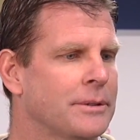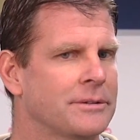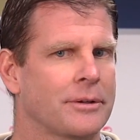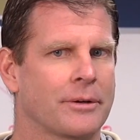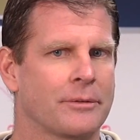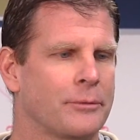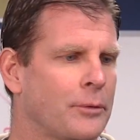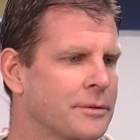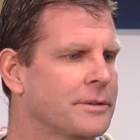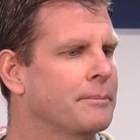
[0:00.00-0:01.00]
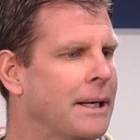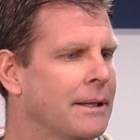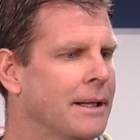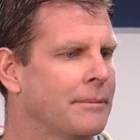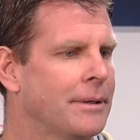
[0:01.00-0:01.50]
He started for us at
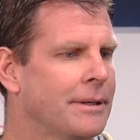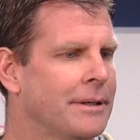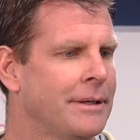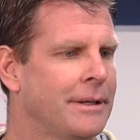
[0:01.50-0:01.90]
Mount Lebanon.